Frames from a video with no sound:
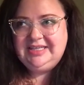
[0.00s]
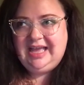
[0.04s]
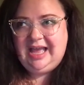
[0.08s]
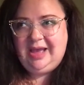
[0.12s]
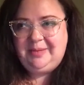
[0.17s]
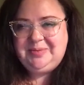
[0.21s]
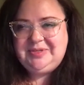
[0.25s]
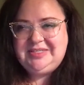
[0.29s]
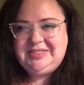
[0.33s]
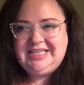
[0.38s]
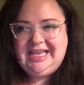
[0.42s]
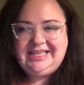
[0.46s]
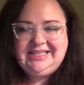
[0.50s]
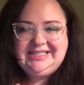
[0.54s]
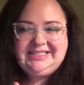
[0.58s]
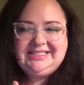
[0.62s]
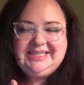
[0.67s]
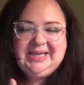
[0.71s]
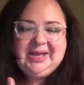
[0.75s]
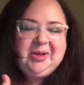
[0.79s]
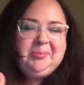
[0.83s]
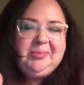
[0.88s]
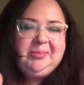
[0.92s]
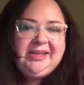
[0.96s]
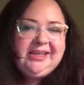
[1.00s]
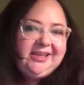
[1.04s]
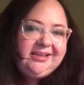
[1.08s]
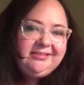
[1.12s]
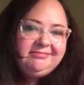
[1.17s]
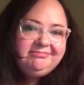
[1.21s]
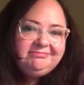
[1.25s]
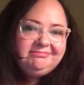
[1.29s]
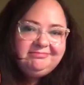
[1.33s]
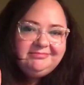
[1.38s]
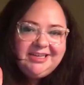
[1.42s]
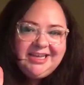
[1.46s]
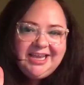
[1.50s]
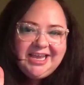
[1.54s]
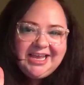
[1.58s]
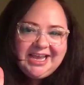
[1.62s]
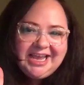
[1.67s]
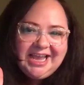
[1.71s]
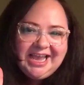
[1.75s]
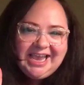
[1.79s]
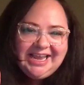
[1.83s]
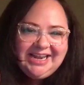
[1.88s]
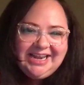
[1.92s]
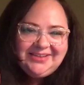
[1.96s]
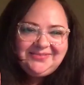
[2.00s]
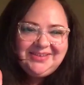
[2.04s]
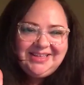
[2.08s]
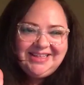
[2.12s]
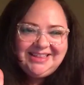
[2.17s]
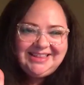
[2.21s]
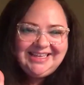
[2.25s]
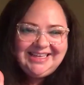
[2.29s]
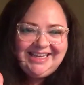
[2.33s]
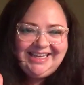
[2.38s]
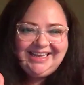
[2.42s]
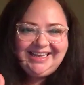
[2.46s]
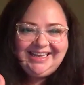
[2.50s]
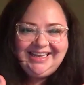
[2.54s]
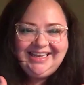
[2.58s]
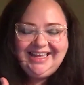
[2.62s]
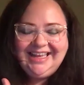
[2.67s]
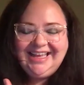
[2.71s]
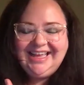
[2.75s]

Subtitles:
upset tummy, kind of a thing.